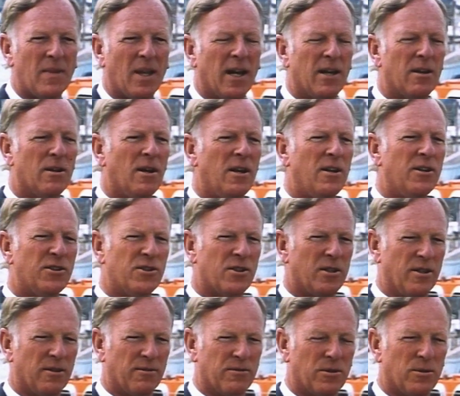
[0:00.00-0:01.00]
And
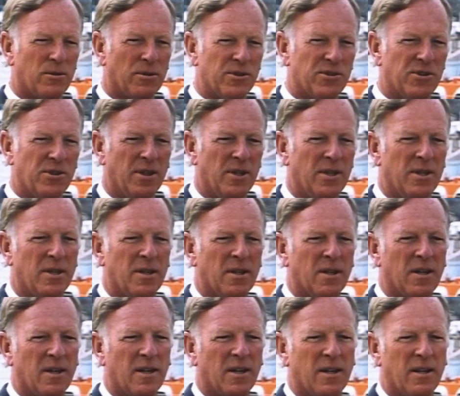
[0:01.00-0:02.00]
lastly, of course,
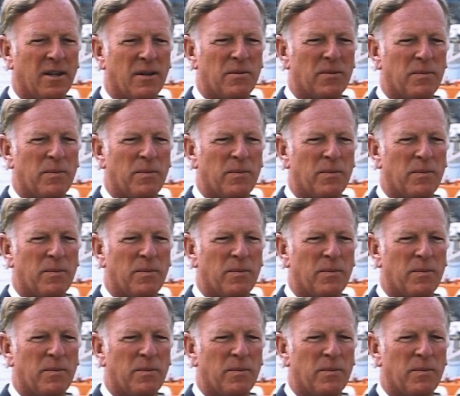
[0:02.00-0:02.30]
uh,